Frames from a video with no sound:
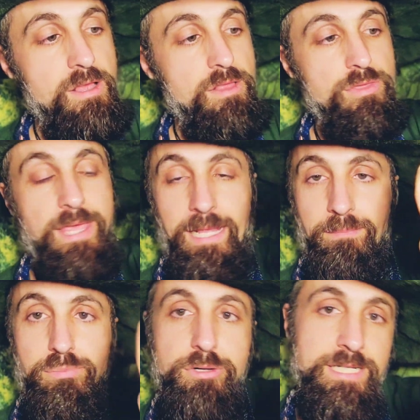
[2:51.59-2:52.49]
the
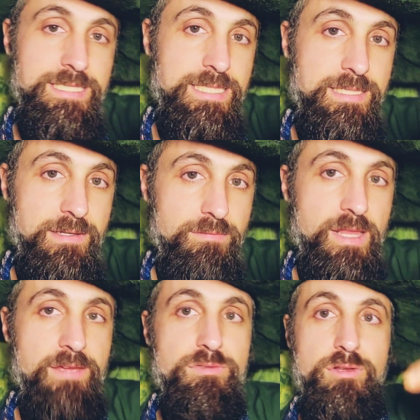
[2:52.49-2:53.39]
imprinting of
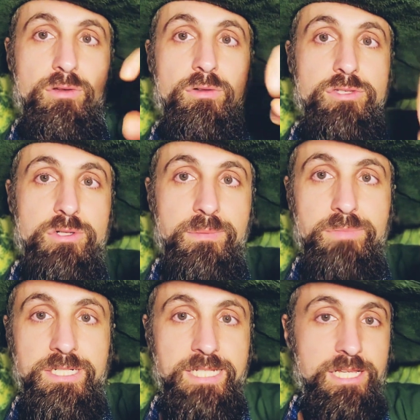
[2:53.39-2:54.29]
life, the cultural
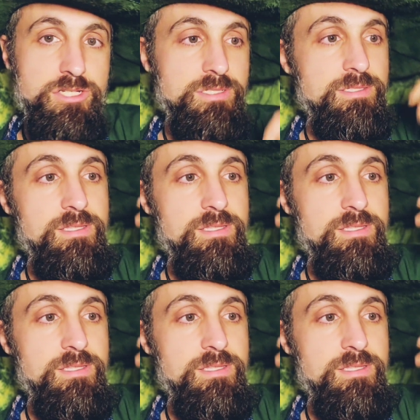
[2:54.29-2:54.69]
imprintations,